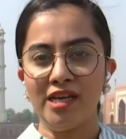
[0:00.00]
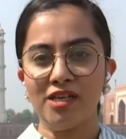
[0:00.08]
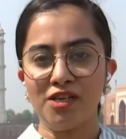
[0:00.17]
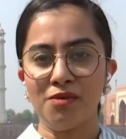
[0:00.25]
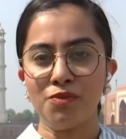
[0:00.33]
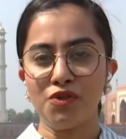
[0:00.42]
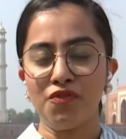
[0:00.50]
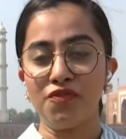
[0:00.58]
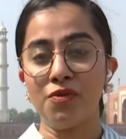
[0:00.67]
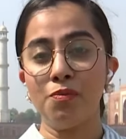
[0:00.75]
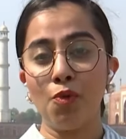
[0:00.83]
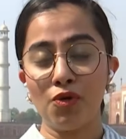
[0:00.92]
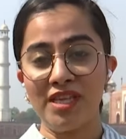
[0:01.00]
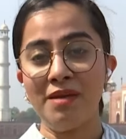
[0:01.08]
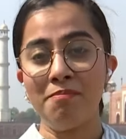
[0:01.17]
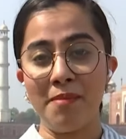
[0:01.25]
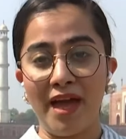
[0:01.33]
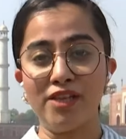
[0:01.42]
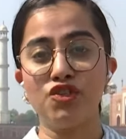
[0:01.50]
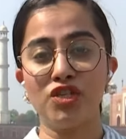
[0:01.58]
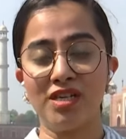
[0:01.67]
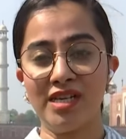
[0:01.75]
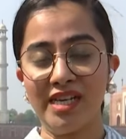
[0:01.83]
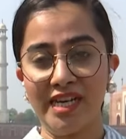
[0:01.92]
in terms of the Modi
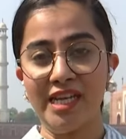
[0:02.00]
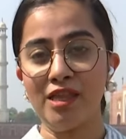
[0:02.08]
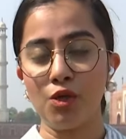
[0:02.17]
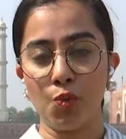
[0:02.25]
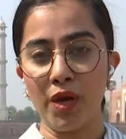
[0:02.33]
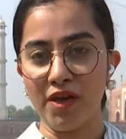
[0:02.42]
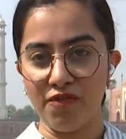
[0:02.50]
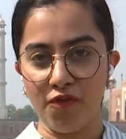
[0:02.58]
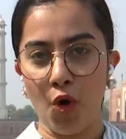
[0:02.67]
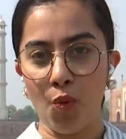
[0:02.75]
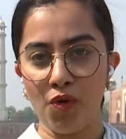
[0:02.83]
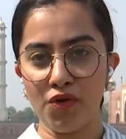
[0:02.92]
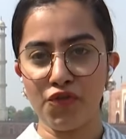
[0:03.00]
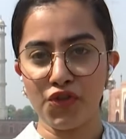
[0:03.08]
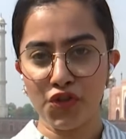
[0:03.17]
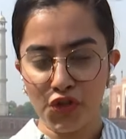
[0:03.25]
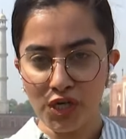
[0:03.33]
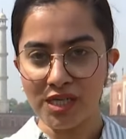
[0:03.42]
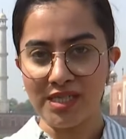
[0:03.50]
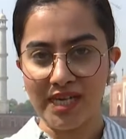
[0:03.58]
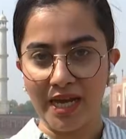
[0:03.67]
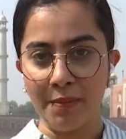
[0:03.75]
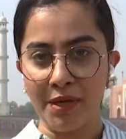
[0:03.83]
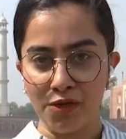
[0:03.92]
magic leading the way forward for the third
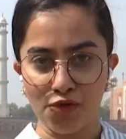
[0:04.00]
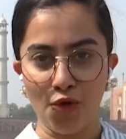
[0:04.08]
time in